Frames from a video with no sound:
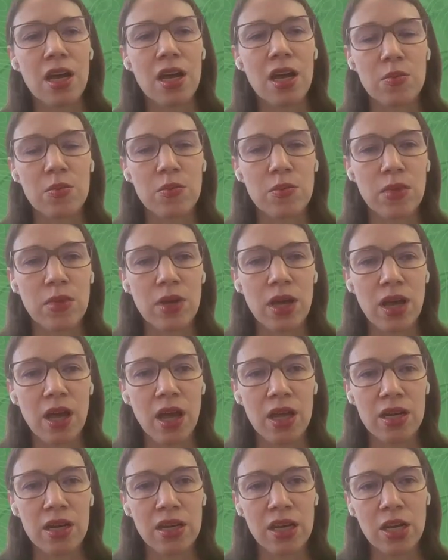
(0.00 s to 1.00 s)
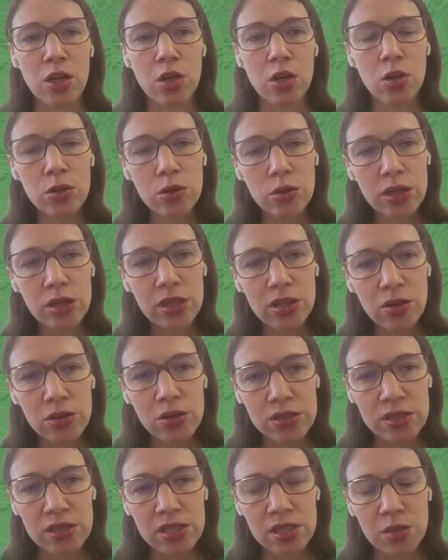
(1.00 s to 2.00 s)
and included
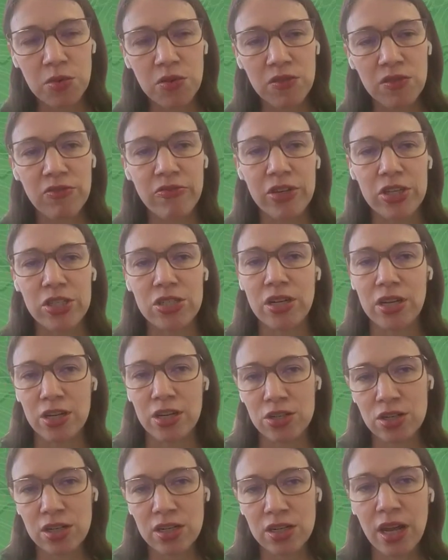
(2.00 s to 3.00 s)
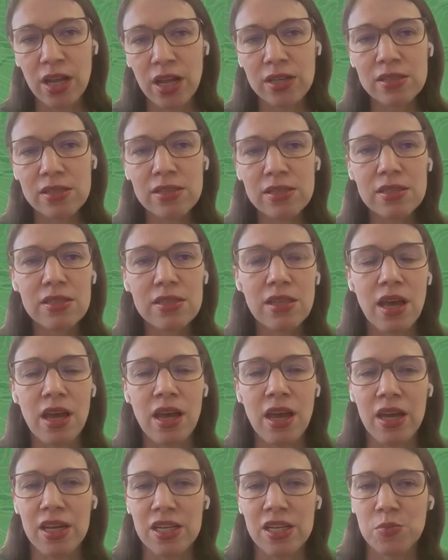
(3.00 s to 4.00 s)
those in some of the vegetation analyses,
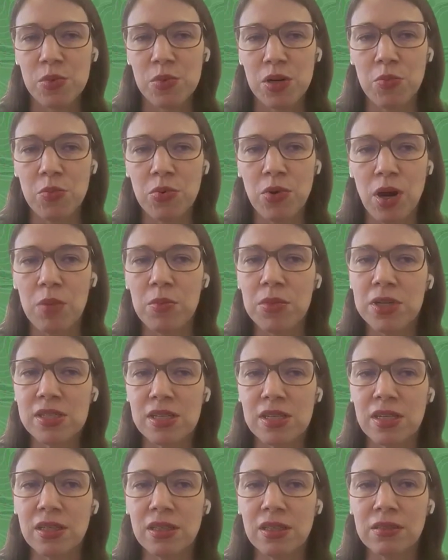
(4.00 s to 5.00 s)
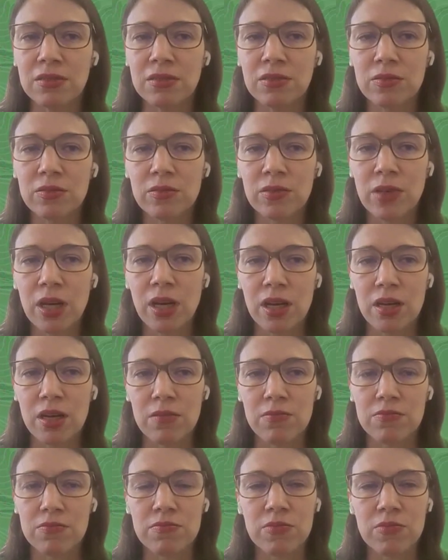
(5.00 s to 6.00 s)
that has been a promising
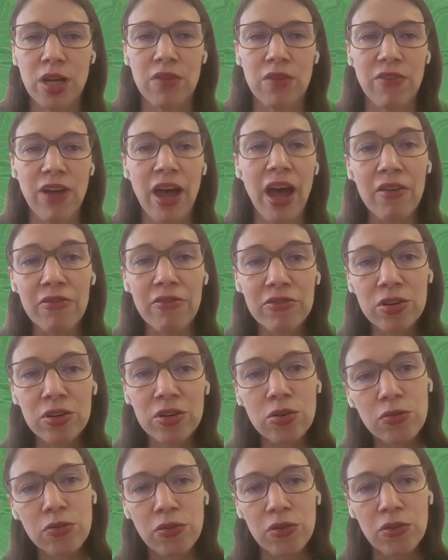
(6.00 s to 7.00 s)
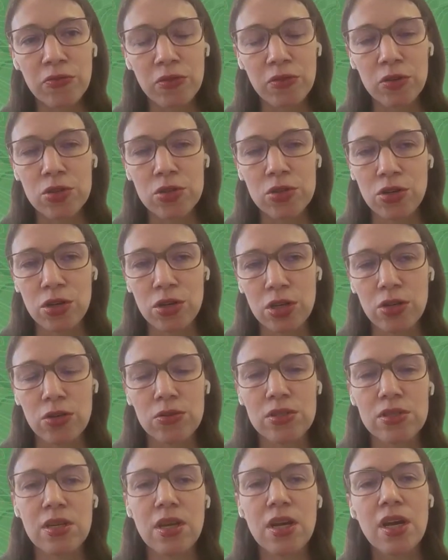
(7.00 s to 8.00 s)
kind of avenue for future
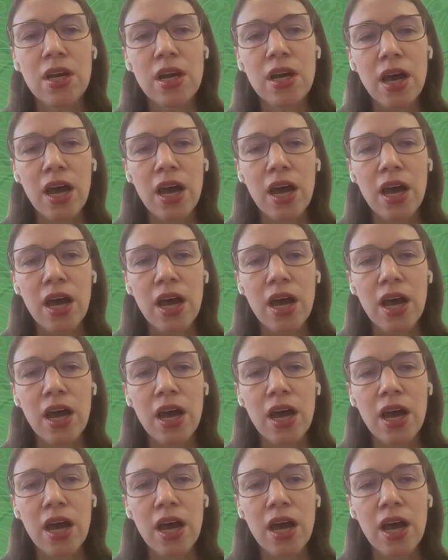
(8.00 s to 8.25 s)
use.